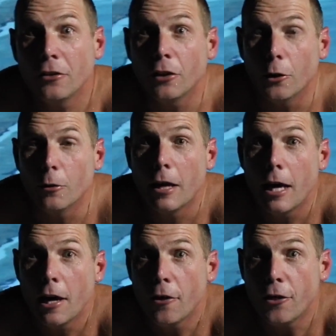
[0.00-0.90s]
so
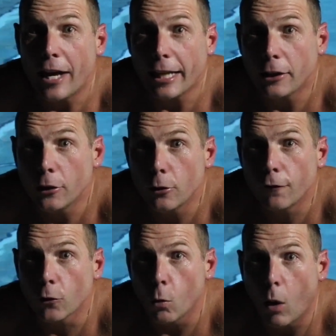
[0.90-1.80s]
thank
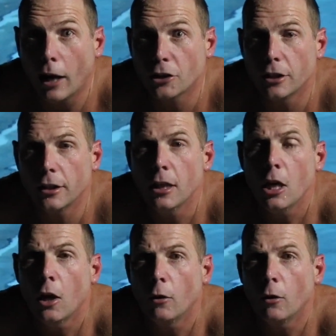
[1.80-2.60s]
you for watching.